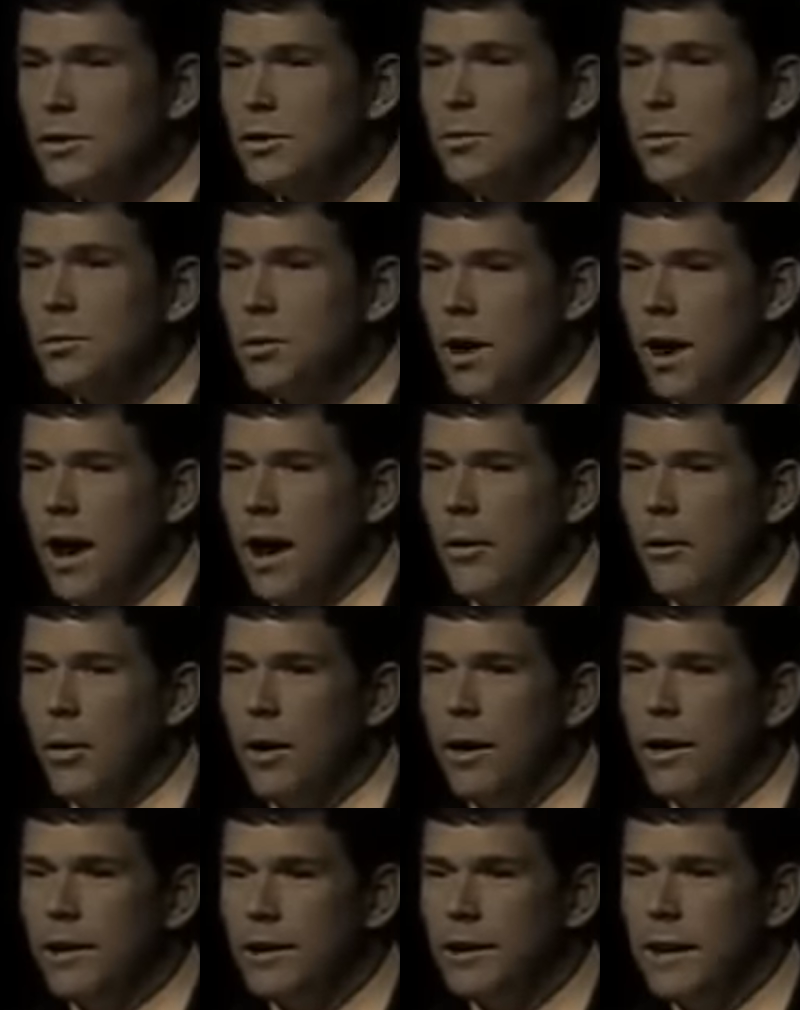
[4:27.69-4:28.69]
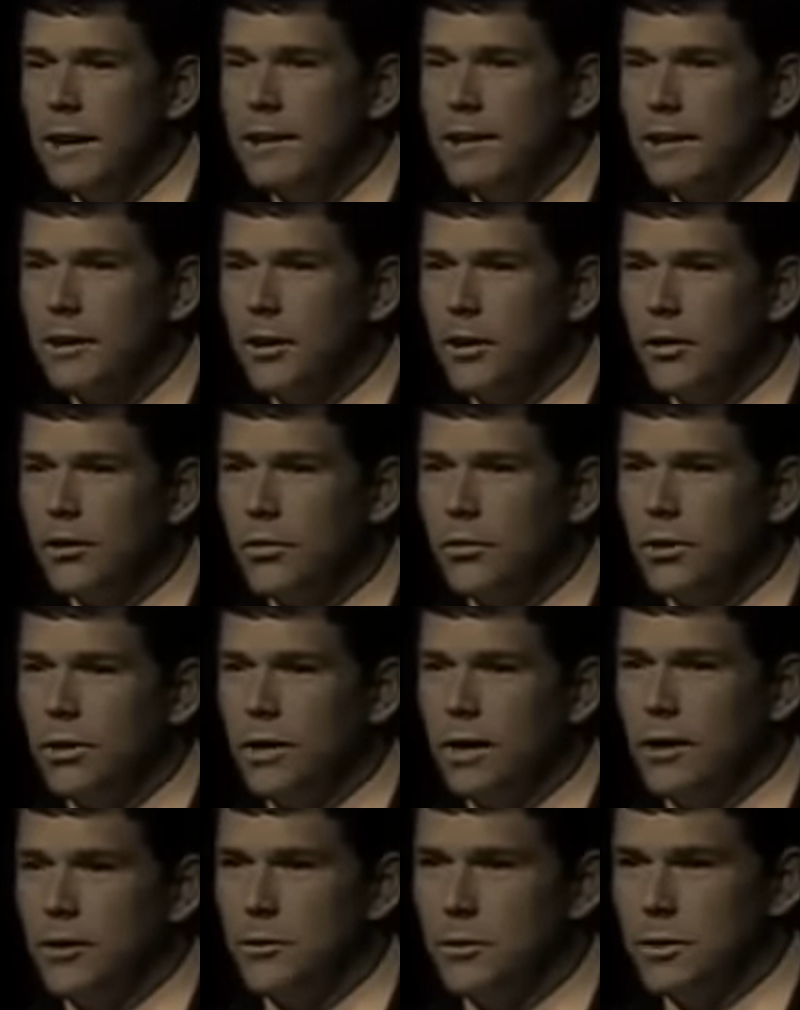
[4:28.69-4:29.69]
superhighway connecting all
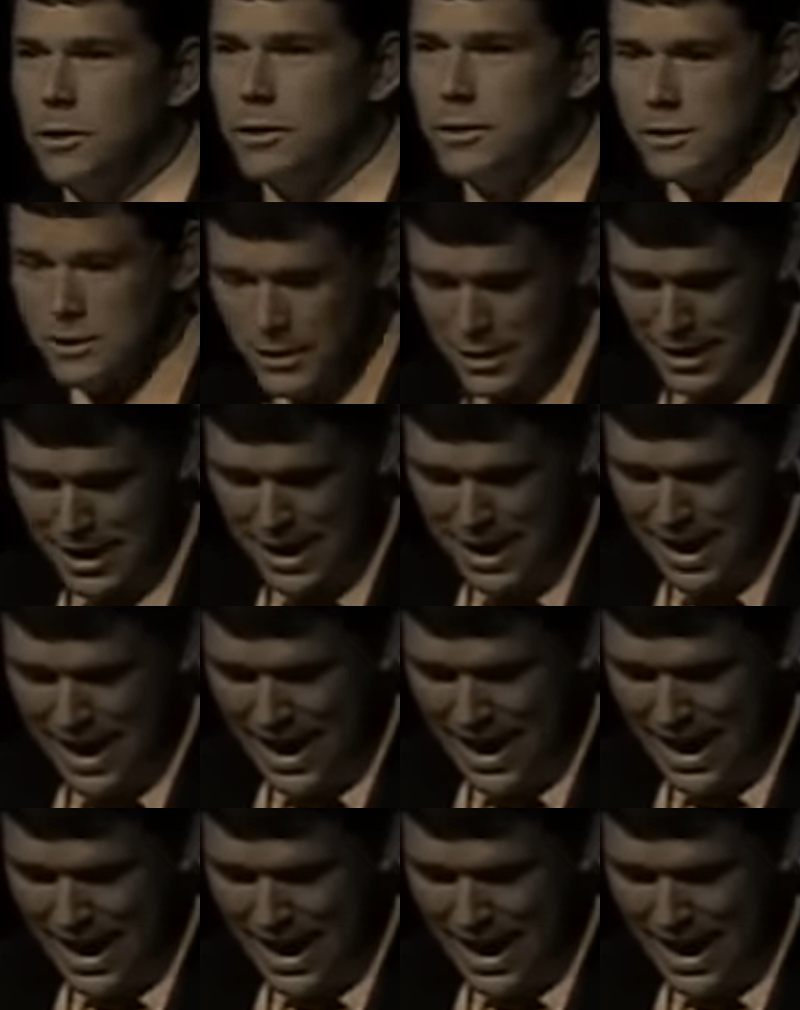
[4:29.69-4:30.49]
three countries?